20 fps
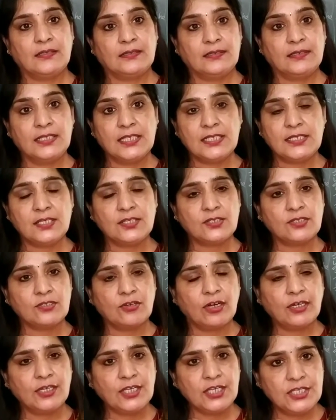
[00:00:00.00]
This is
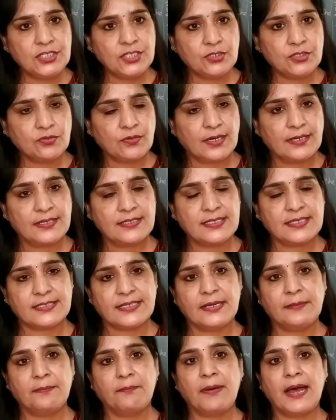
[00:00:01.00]
not easy to
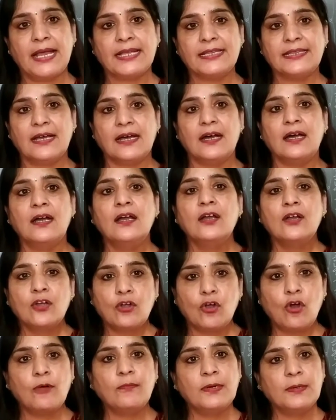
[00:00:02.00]
understand by the
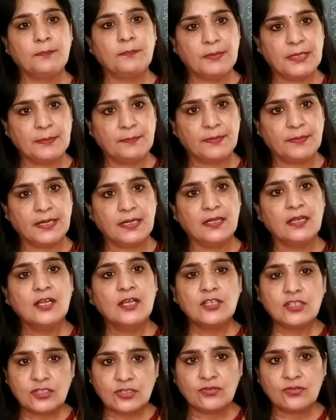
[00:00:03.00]
common people.
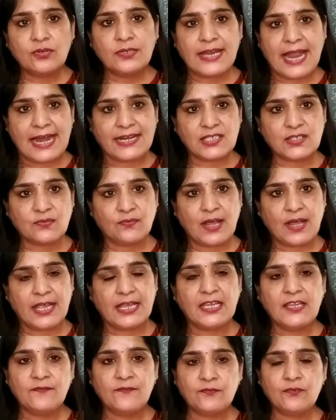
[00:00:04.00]
So that's why
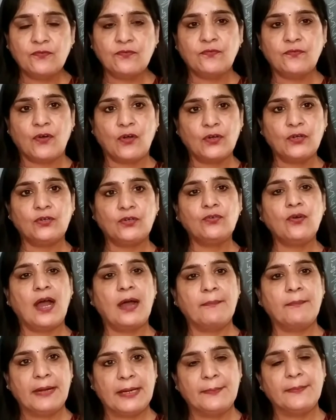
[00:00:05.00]
if you want to
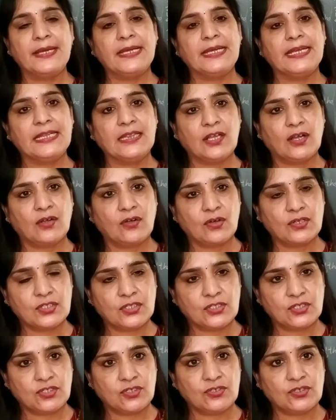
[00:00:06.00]
amendment in the
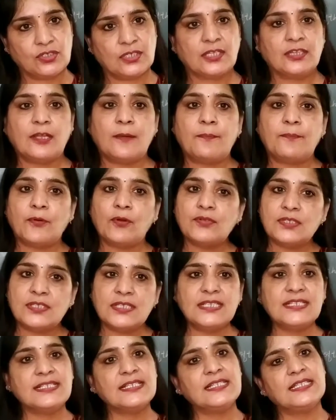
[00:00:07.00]
Constitution, the
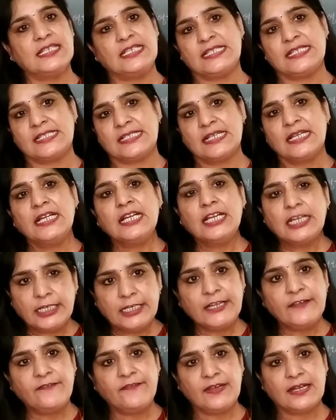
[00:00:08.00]
procedure is
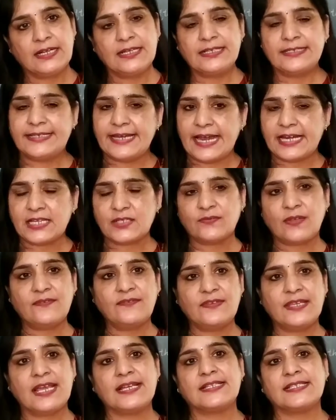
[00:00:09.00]
difficult. That's why
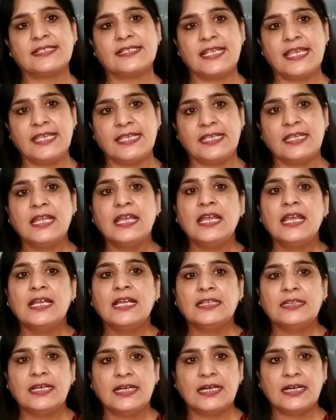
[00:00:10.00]
we are saying
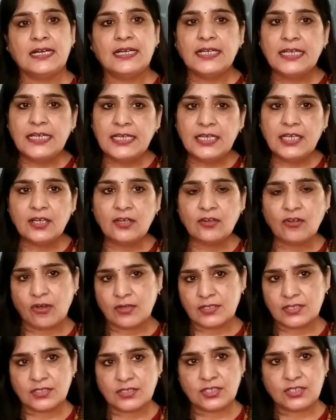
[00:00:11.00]
the Indian
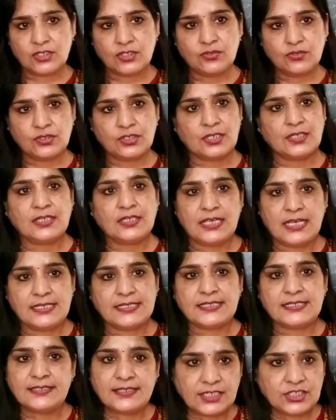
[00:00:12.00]
Constitution is
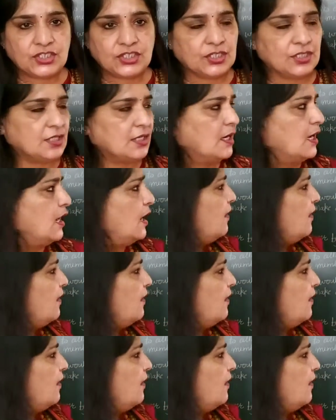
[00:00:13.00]
rigid.